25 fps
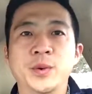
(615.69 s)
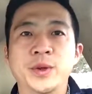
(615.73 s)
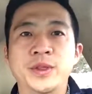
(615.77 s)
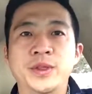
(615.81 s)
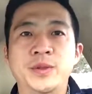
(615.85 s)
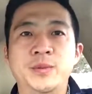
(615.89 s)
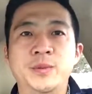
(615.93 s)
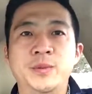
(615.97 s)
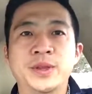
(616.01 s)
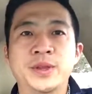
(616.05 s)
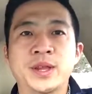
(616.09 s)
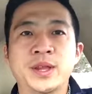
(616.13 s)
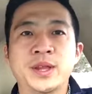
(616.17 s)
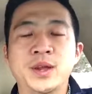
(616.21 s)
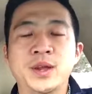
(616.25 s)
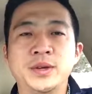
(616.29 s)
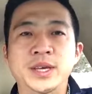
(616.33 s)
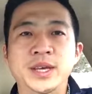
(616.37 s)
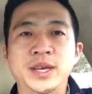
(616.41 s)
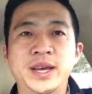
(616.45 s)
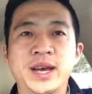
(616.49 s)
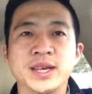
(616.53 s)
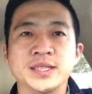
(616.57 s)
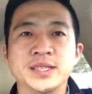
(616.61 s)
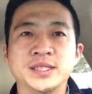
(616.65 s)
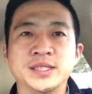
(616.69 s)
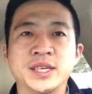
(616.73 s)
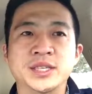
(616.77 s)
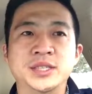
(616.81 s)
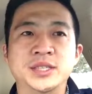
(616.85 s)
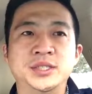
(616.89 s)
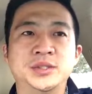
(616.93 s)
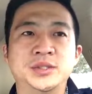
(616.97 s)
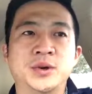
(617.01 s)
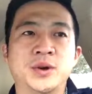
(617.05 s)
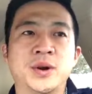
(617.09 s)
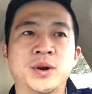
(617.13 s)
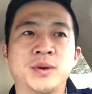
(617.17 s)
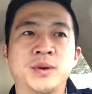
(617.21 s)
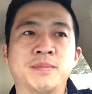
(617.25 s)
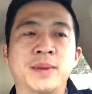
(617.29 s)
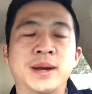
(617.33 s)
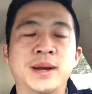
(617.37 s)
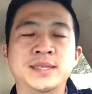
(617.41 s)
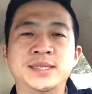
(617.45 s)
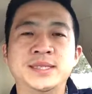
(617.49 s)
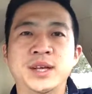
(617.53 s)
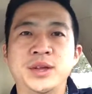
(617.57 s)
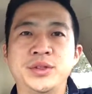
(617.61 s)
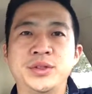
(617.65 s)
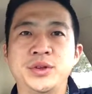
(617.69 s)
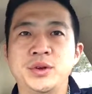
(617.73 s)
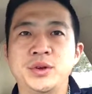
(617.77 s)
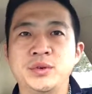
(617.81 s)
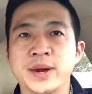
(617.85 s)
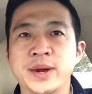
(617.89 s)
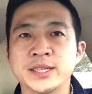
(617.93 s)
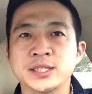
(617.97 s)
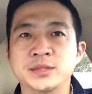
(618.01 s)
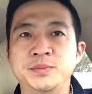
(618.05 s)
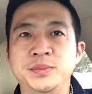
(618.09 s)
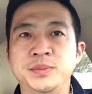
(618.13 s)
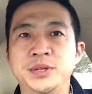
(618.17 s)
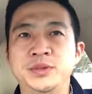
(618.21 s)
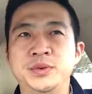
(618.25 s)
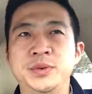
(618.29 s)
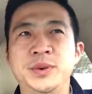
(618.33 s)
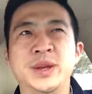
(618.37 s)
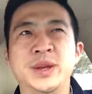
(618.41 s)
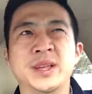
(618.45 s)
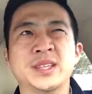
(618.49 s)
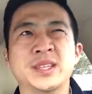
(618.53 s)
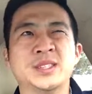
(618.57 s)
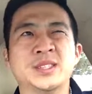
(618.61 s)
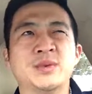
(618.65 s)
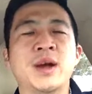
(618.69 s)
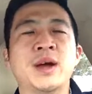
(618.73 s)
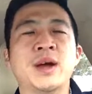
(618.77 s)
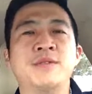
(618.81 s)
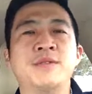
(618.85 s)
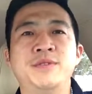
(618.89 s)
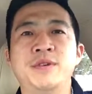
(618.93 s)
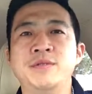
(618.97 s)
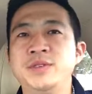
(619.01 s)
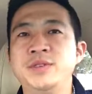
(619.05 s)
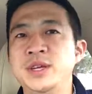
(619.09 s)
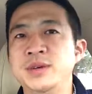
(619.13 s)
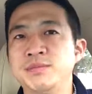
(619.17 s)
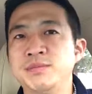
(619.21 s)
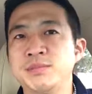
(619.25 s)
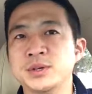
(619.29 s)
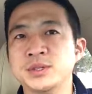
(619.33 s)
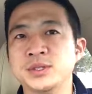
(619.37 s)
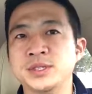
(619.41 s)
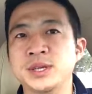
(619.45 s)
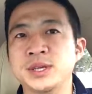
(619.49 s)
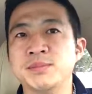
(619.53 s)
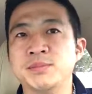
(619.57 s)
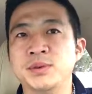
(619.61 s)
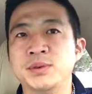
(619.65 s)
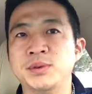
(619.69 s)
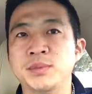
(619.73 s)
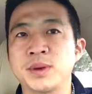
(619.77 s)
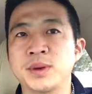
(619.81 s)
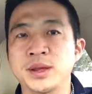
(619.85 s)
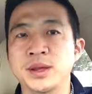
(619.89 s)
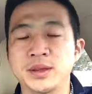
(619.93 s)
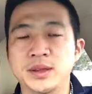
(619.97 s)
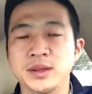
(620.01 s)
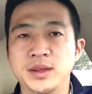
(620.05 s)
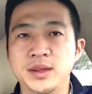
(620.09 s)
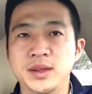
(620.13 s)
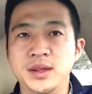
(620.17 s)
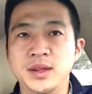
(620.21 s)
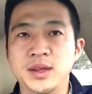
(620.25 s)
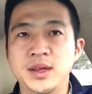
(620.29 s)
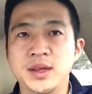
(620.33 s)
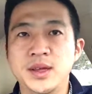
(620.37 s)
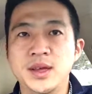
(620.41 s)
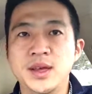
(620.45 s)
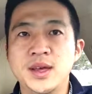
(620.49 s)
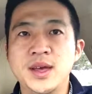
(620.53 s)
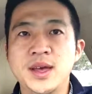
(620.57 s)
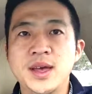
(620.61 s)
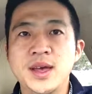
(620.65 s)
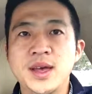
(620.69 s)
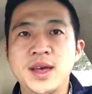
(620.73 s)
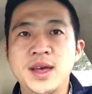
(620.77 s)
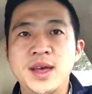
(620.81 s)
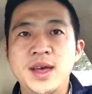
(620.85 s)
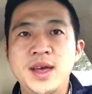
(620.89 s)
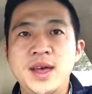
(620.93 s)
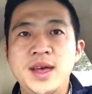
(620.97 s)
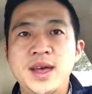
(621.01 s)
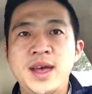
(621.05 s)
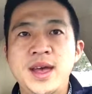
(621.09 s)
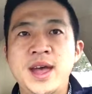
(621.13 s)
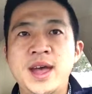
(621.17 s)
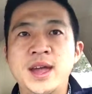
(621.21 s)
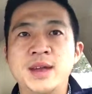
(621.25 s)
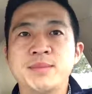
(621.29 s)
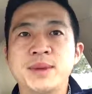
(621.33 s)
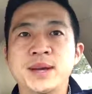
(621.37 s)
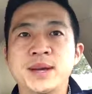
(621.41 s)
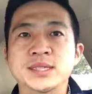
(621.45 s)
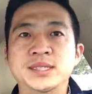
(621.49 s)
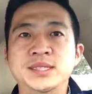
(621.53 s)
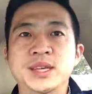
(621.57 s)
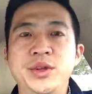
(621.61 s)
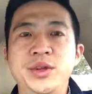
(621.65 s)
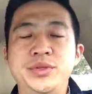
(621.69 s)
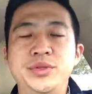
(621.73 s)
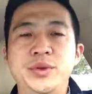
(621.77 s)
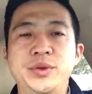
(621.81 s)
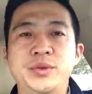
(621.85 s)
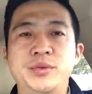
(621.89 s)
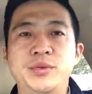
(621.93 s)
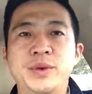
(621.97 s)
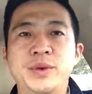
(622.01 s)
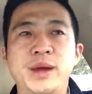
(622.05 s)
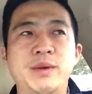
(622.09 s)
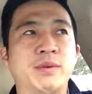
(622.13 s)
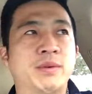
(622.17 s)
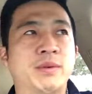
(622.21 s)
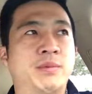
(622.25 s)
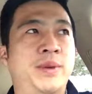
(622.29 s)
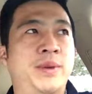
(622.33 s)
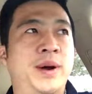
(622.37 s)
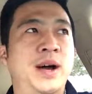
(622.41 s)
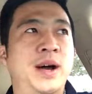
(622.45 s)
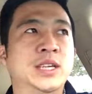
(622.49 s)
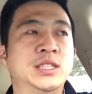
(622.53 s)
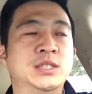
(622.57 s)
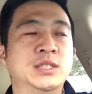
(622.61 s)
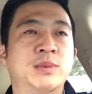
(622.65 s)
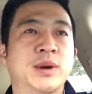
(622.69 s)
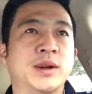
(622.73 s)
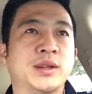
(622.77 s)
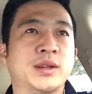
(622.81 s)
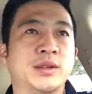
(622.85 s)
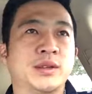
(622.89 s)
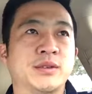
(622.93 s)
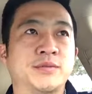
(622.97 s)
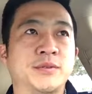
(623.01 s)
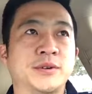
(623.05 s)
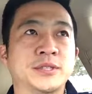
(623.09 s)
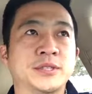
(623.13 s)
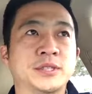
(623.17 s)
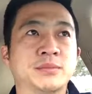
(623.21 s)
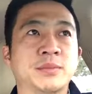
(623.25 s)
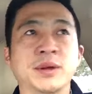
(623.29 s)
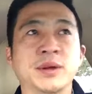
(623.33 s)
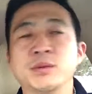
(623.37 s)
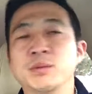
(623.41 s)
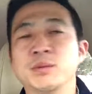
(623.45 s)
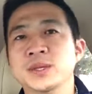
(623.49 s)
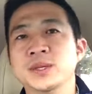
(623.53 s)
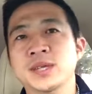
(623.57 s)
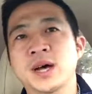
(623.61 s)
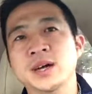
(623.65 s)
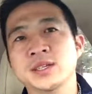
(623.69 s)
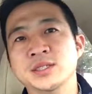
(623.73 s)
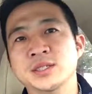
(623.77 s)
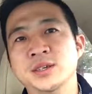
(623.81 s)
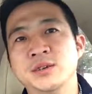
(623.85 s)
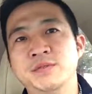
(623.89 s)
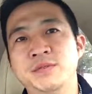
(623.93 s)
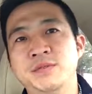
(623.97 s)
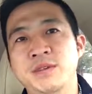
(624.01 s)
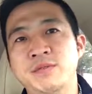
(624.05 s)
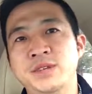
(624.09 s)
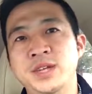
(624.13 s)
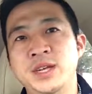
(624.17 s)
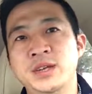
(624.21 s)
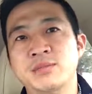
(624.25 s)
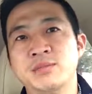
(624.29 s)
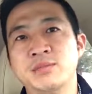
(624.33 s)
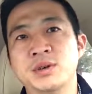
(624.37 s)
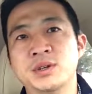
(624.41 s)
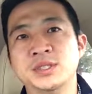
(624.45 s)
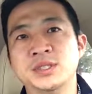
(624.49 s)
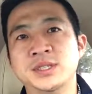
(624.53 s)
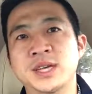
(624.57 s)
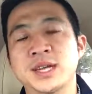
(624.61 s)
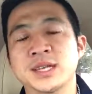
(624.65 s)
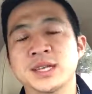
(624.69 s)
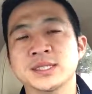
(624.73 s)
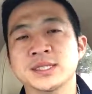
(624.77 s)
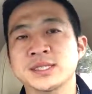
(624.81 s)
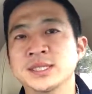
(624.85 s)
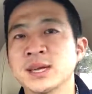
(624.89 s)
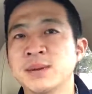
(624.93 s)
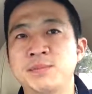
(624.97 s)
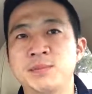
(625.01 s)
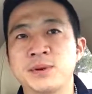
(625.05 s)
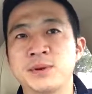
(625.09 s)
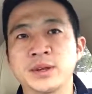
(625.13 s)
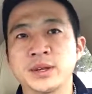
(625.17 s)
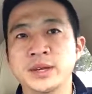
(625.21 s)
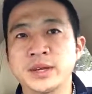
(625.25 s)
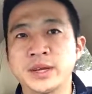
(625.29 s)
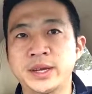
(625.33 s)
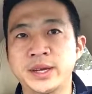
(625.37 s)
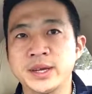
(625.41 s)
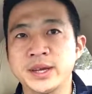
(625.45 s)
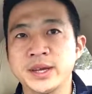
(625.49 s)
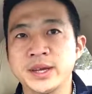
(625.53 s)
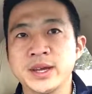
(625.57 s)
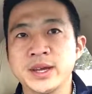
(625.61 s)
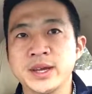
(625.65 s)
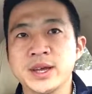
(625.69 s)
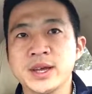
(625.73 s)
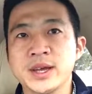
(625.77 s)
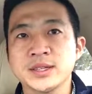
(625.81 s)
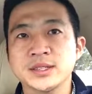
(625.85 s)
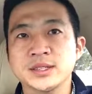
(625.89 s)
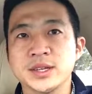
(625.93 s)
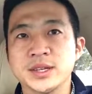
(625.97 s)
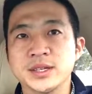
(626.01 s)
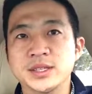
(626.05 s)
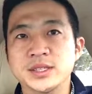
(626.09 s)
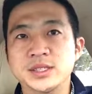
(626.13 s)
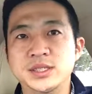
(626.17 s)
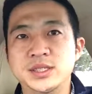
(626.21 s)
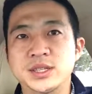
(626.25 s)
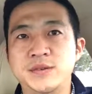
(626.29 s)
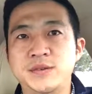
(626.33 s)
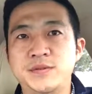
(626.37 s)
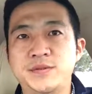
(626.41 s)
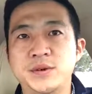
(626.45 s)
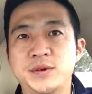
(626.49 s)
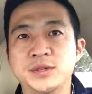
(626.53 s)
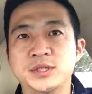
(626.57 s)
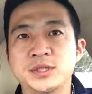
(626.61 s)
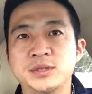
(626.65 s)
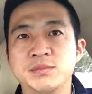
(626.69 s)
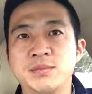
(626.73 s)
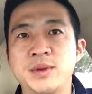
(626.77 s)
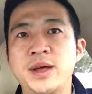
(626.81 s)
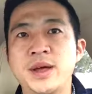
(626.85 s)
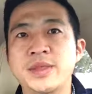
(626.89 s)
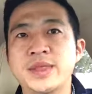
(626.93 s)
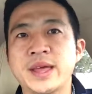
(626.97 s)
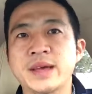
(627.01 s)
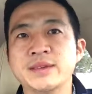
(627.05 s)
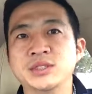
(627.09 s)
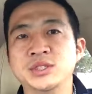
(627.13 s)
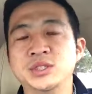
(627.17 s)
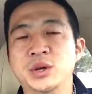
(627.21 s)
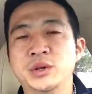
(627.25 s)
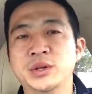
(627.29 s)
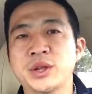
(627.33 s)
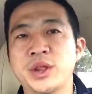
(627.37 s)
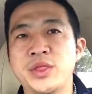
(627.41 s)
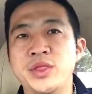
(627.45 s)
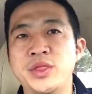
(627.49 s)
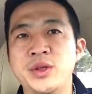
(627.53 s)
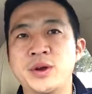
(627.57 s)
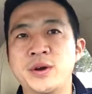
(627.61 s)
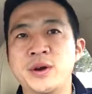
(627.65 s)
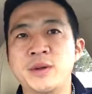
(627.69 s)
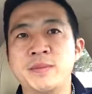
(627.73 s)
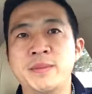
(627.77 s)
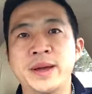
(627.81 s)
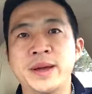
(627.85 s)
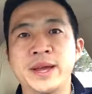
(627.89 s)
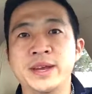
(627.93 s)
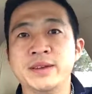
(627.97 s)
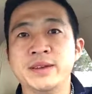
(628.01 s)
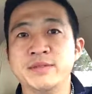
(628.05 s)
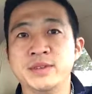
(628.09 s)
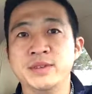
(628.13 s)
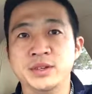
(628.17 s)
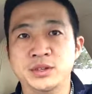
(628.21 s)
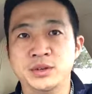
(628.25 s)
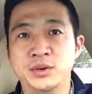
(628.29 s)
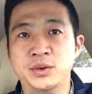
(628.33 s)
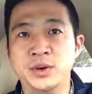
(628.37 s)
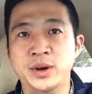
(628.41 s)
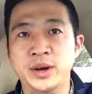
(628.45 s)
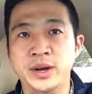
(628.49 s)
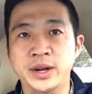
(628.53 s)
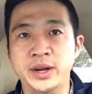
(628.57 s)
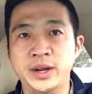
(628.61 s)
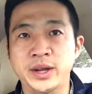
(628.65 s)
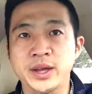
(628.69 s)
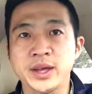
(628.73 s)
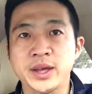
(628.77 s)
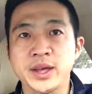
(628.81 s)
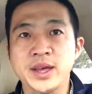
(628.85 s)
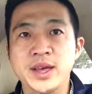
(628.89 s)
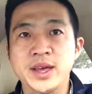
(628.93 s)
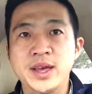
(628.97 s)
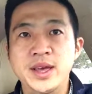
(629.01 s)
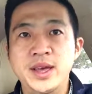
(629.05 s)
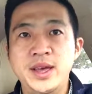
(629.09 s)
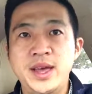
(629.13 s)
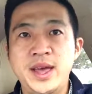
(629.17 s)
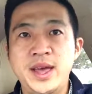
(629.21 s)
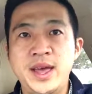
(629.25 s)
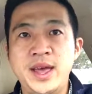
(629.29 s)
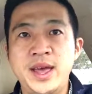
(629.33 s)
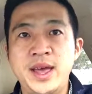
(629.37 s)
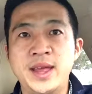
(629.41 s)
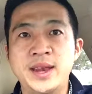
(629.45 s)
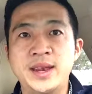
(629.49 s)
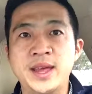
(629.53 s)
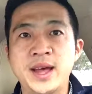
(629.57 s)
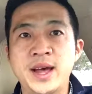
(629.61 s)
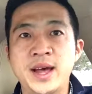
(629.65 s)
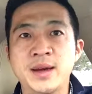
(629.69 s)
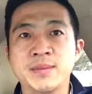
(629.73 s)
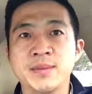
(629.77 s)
with the Loki Husky store, my sell-through rate's it's around 15% per month. And my sell-through rate with Poshmark the first month was also 15% separately. So this is the first month I sold a third of my inventory. And